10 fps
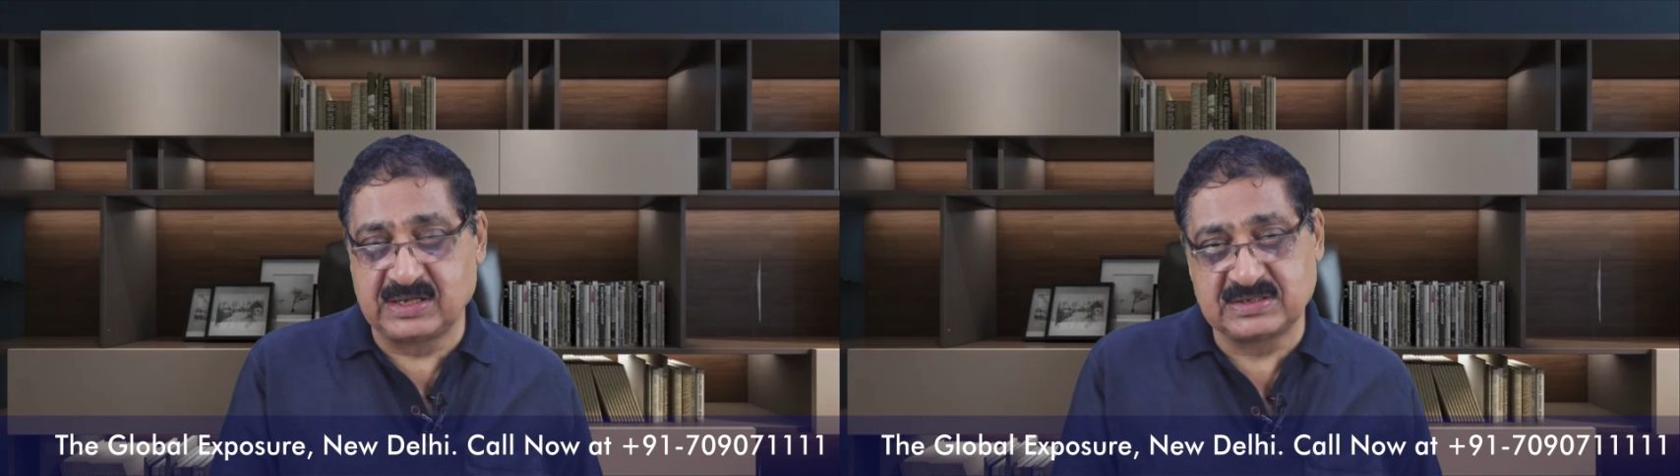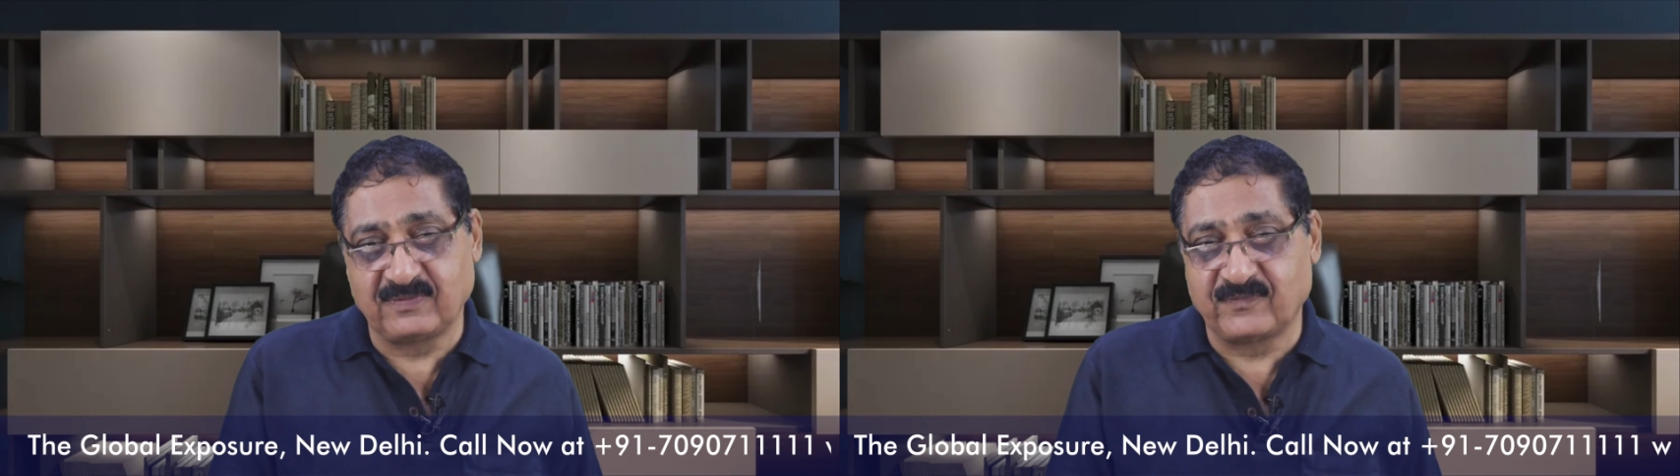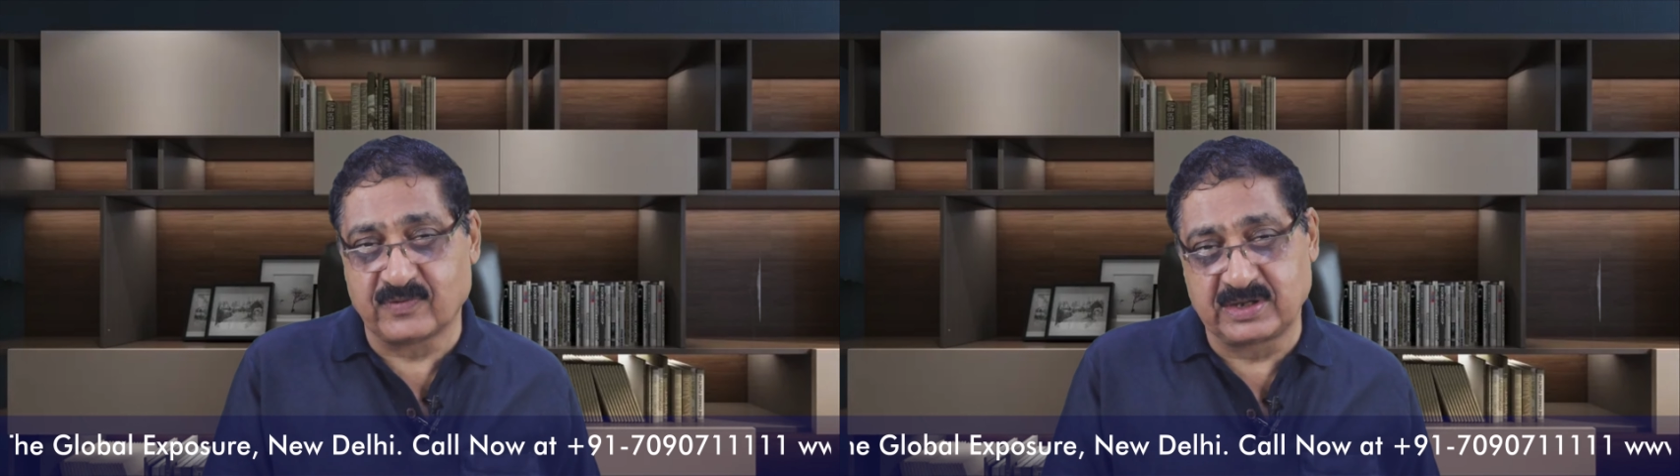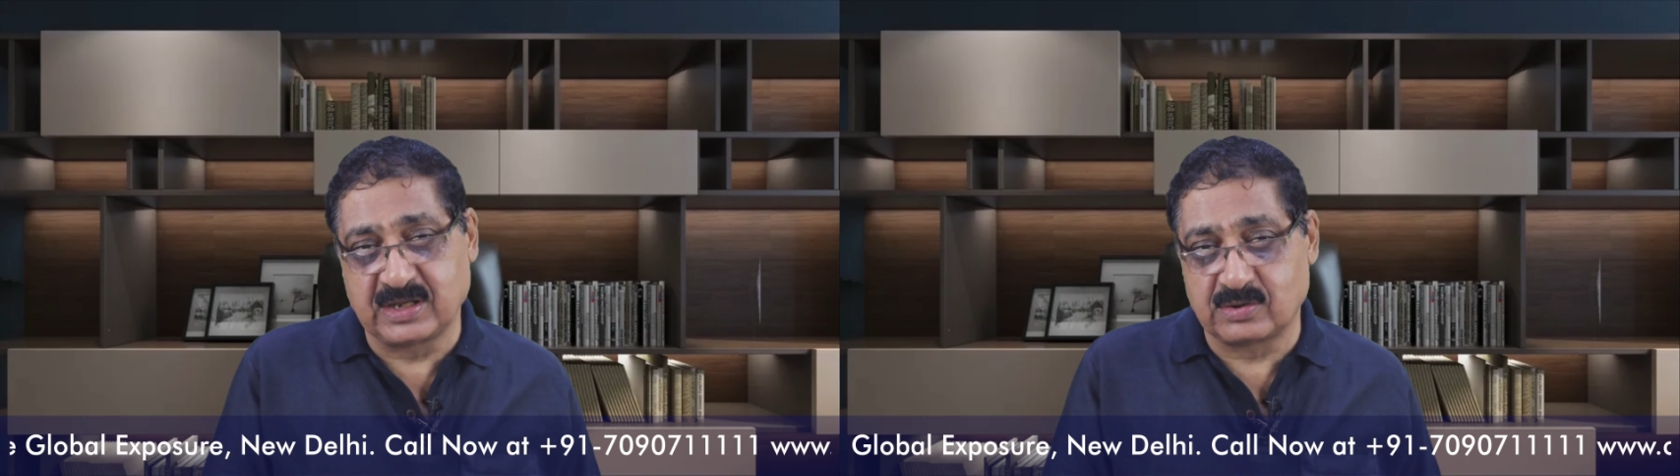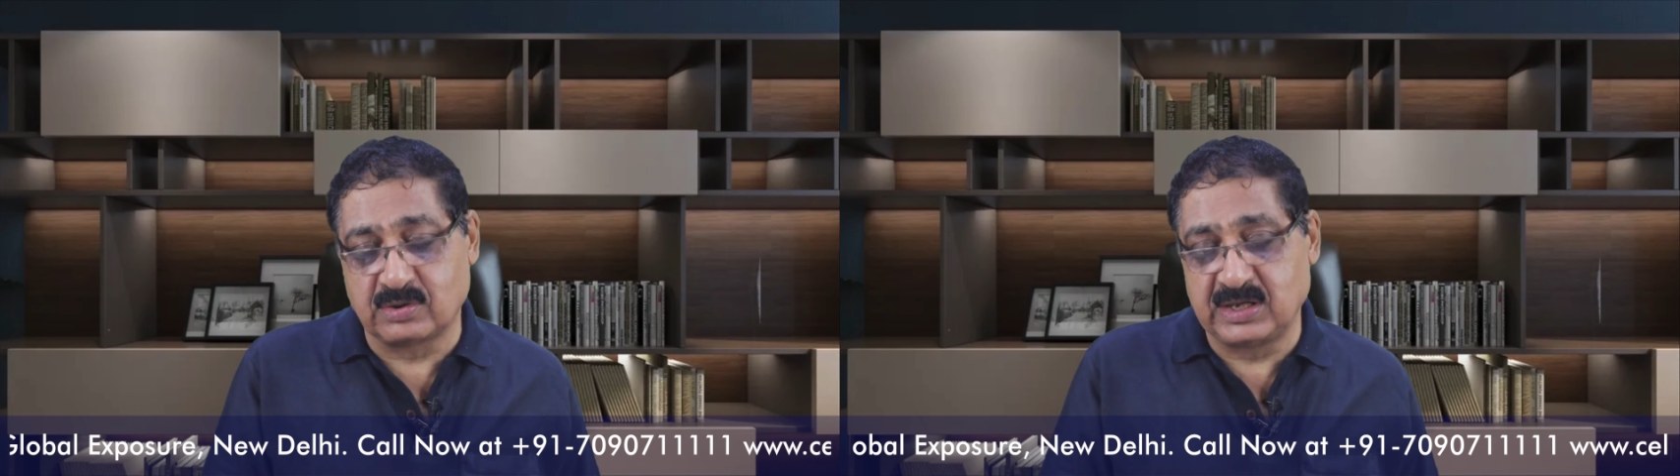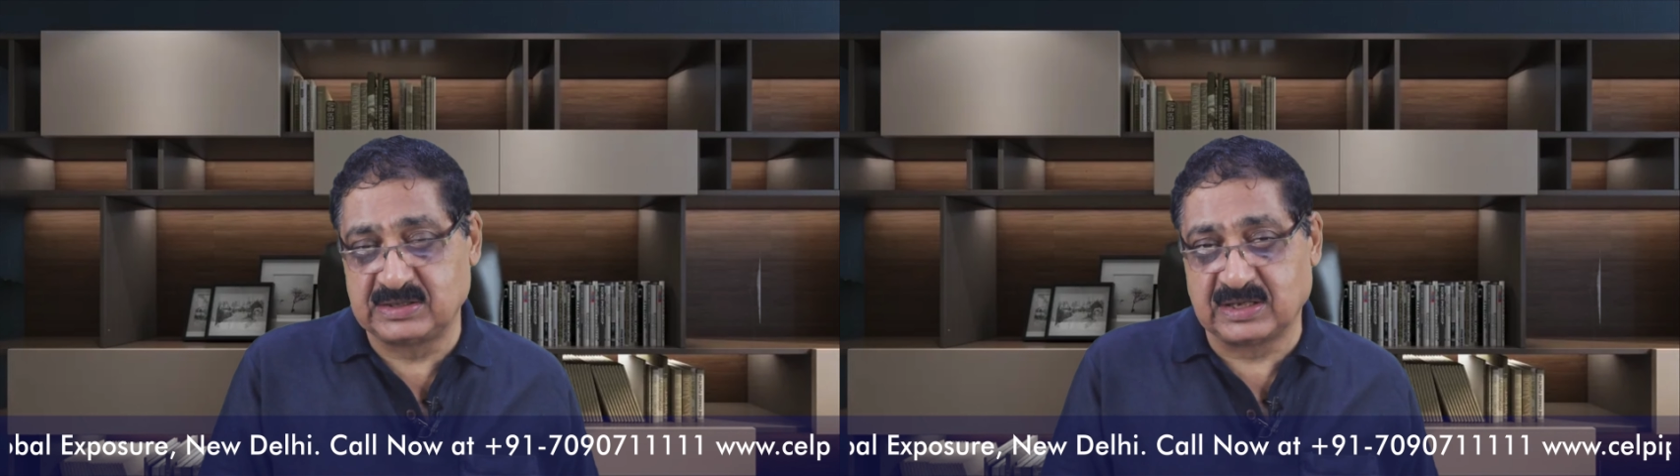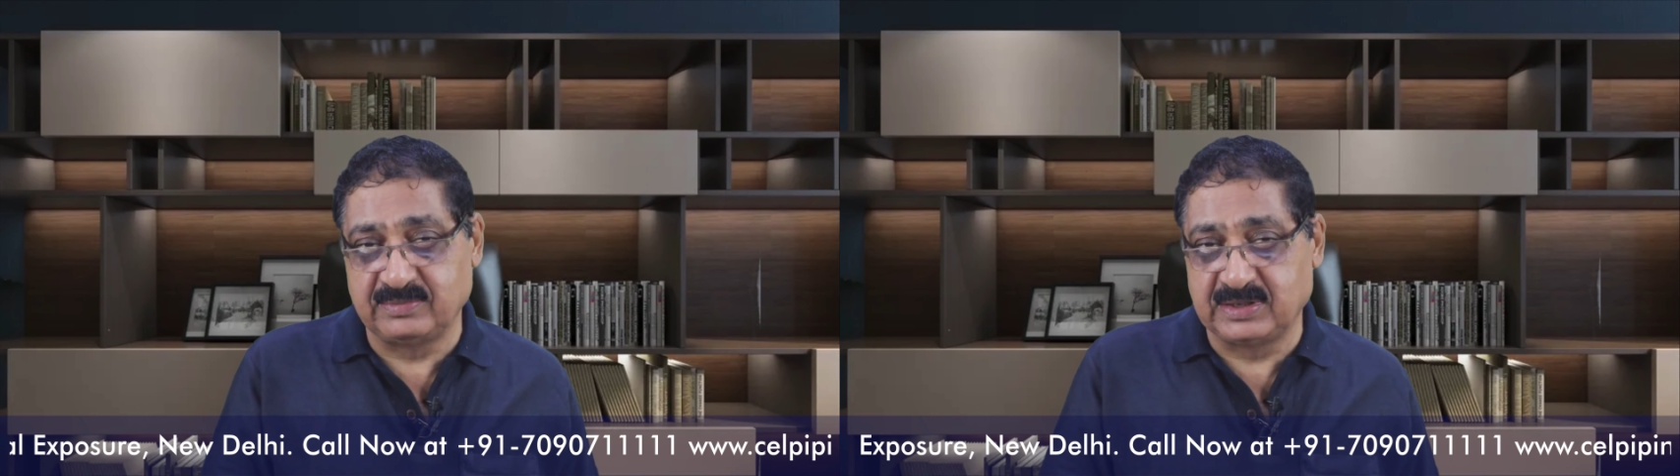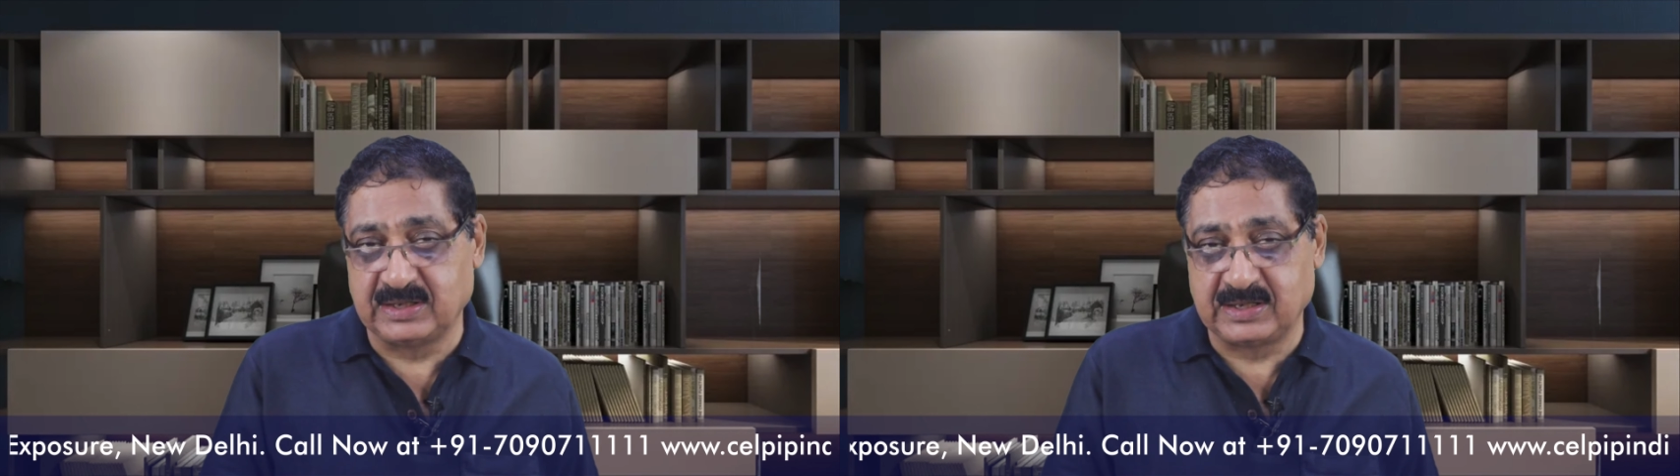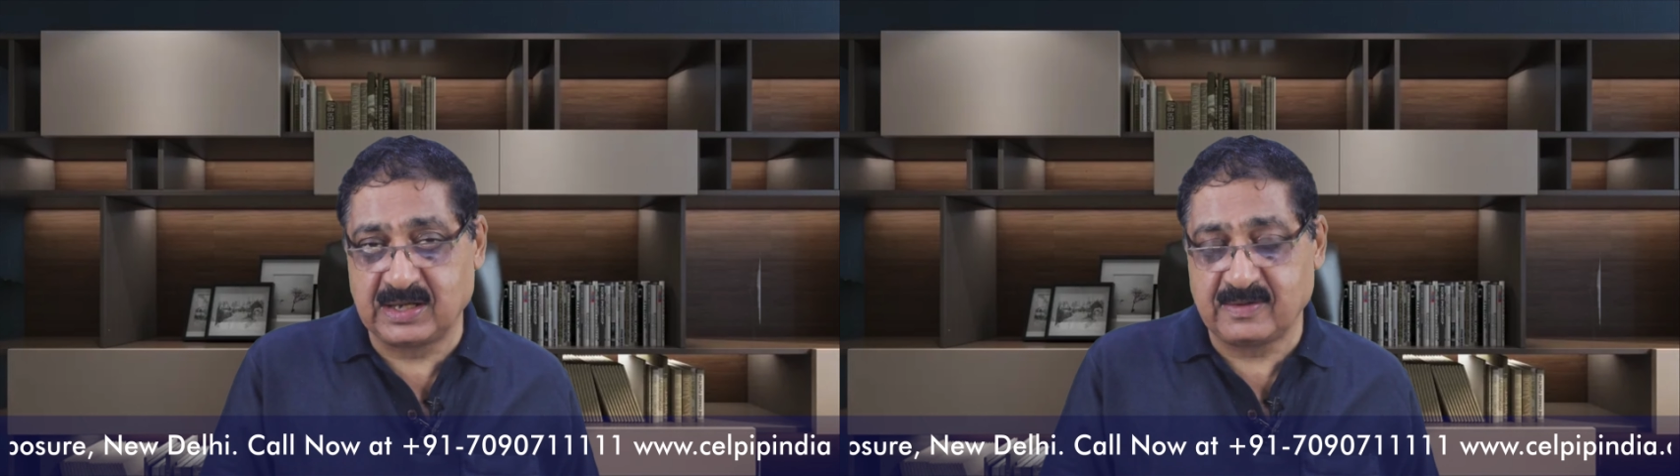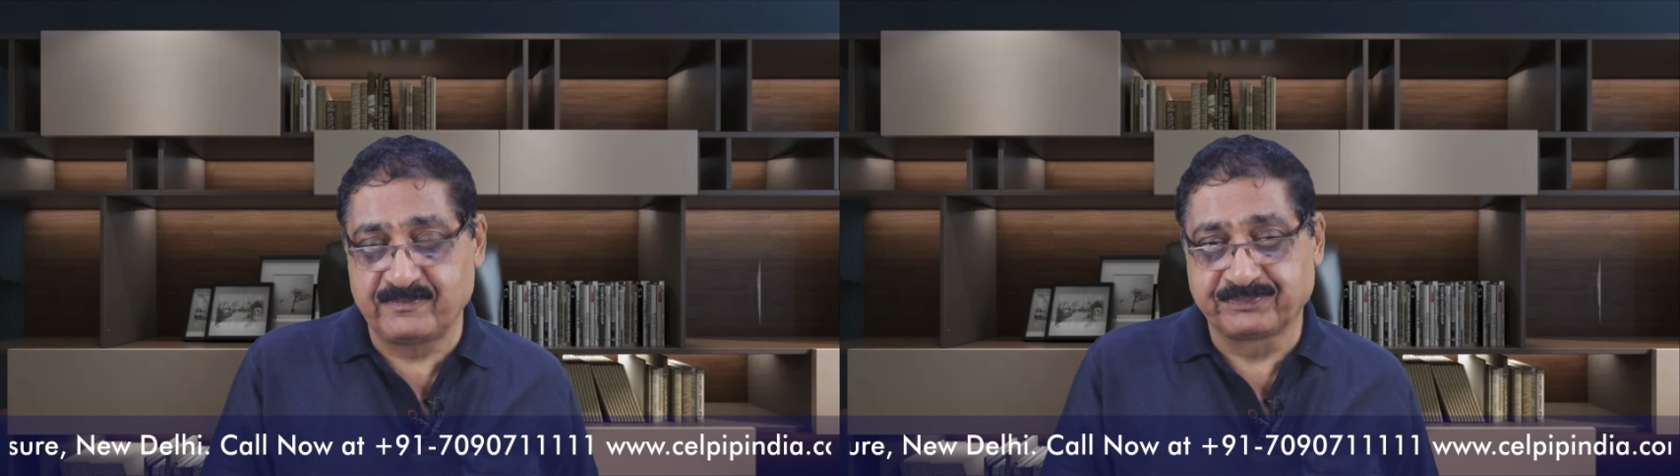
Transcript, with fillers: it is a 4-year-old exam in India.